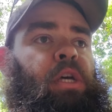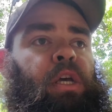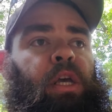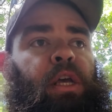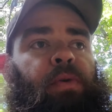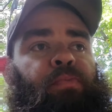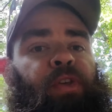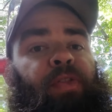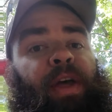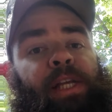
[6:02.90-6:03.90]
him
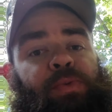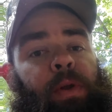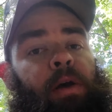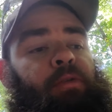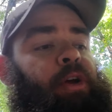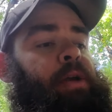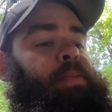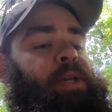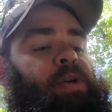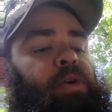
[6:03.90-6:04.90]
that that's what I would
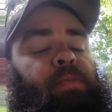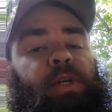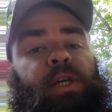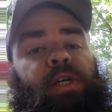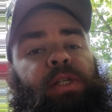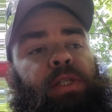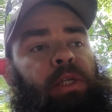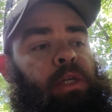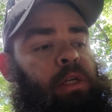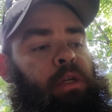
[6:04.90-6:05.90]
recommend doing, because
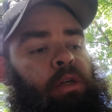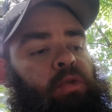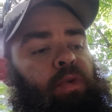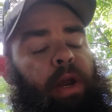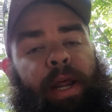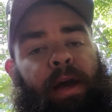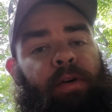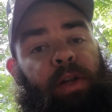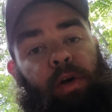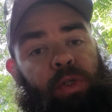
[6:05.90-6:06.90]
right now
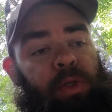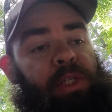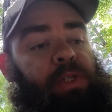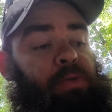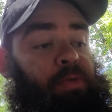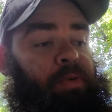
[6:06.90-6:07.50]
it also needs a new